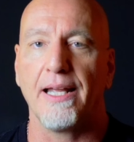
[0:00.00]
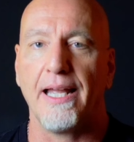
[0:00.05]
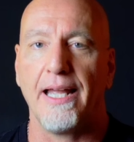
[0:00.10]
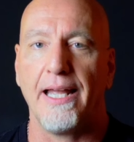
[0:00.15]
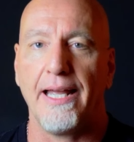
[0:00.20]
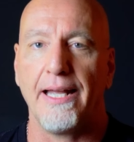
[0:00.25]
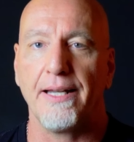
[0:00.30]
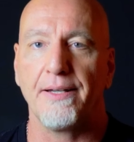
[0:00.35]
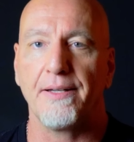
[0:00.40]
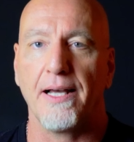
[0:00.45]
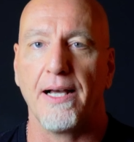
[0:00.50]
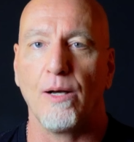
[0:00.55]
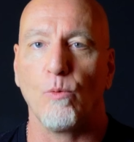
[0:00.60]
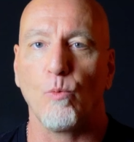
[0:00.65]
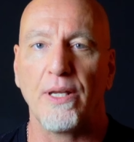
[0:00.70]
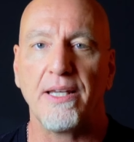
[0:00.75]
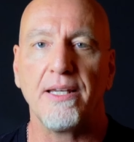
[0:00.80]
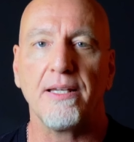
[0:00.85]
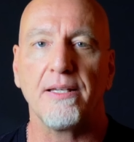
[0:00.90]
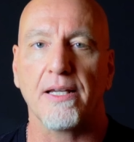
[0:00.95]
and
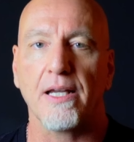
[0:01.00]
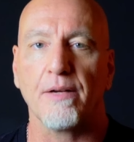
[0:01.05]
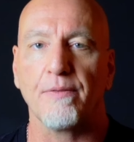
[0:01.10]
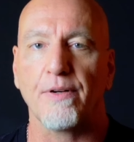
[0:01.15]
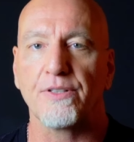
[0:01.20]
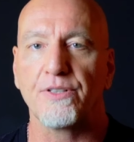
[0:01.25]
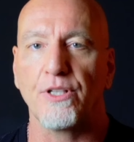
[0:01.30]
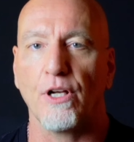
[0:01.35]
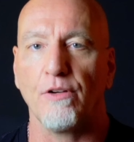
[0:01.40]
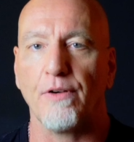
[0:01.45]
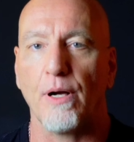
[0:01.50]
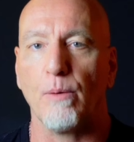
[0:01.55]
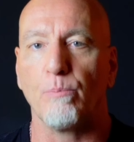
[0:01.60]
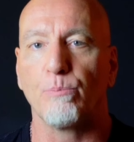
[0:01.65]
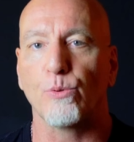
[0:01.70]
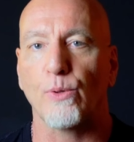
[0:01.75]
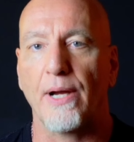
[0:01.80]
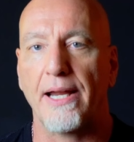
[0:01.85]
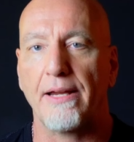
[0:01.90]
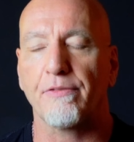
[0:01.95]
we need to give ourselves a
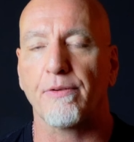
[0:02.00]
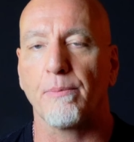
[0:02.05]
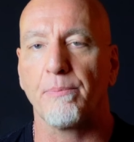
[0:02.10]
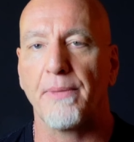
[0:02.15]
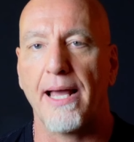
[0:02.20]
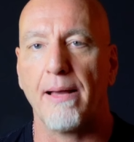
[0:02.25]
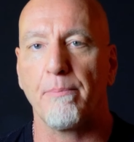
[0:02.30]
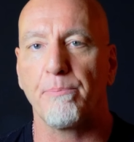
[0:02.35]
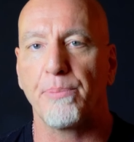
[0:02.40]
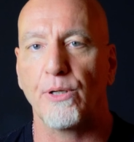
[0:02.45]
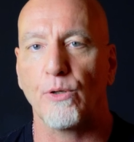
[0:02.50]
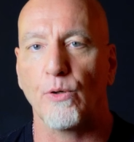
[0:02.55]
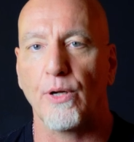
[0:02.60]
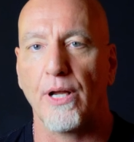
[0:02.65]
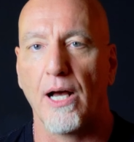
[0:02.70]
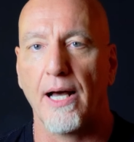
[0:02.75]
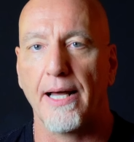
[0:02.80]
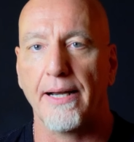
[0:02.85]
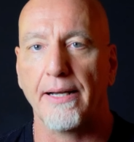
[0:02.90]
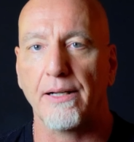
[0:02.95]
break from that
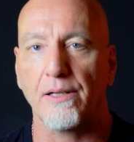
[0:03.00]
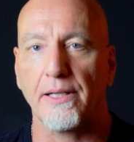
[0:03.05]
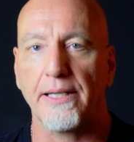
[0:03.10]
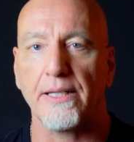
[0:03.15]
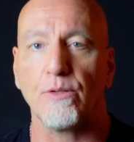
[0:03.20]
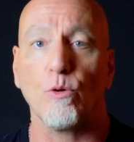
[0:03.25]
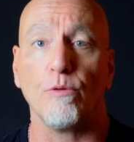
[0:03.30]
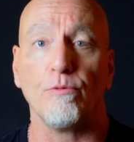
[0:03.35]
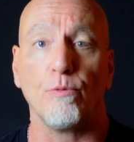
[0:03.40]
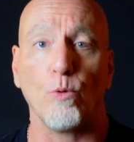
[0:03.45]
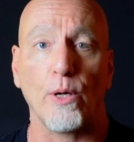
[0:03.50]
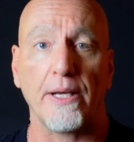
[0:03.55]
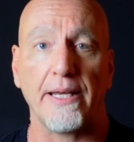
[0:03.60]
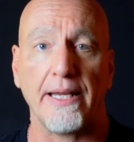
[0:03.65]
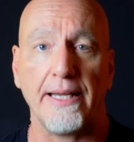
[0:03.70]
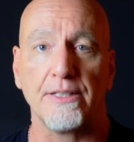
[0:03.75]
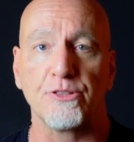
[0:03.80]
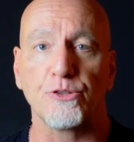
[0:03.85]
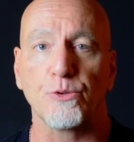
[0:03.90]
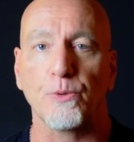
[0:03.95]
periodically to avoid
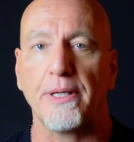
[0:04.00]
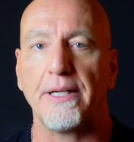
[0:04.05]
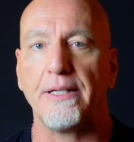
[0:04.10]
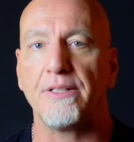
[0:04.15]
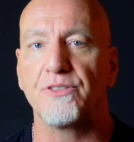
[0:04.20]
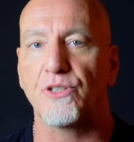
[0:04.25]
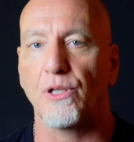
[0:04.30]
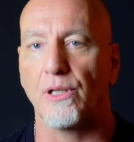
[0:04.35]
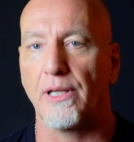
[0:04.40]
injuries,